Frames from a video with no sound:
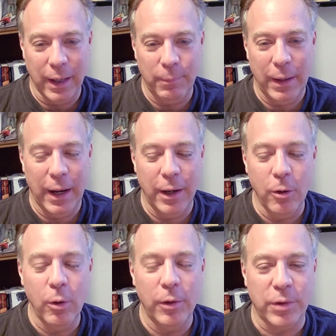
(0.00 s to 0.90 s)
I mean, I
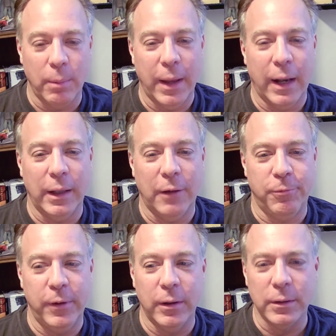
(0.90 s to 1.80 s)
knew it was coming out of left
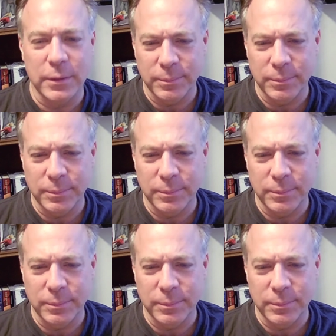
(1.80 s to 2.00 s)
field